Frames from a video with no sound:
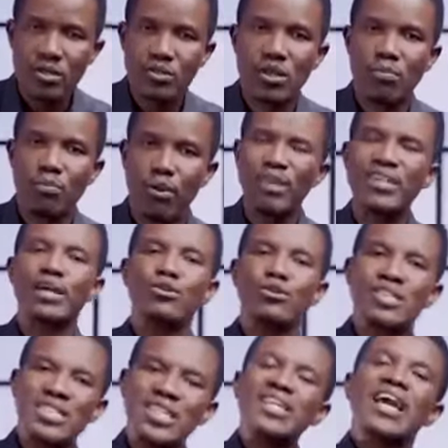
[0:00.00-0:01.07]
to the point that
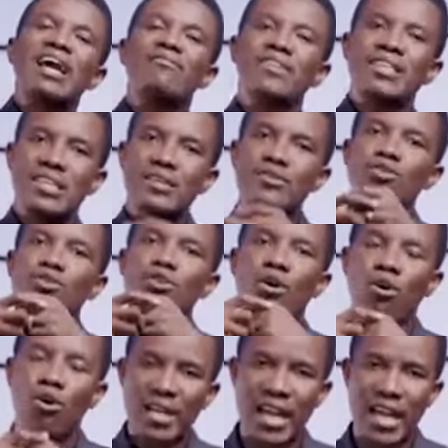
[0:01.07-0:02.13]
you take everything into
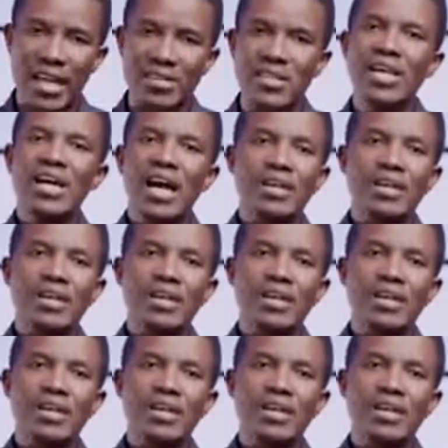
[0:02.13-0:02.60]
your own hands